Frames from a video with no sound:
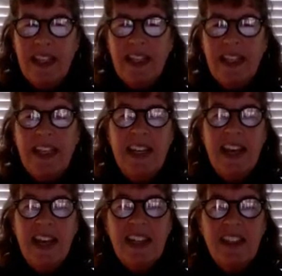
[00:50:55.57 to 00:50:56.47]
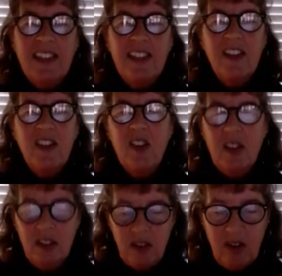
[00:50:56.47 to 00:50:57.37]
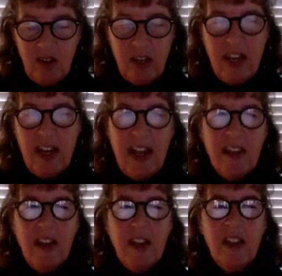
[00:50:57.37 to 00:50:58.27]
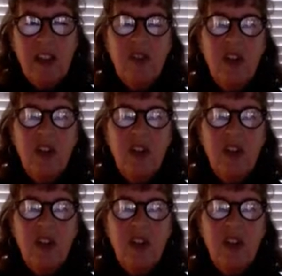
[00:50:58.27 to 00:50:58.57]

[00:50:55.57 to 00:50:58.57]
kinetics, looking at the